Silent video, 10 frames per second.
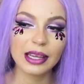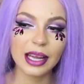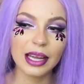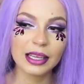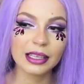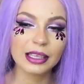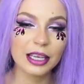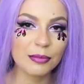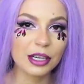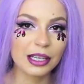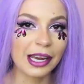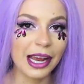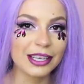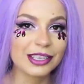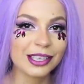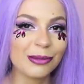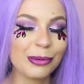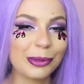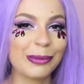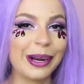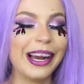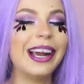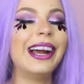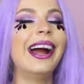that Kim Kardashian would wear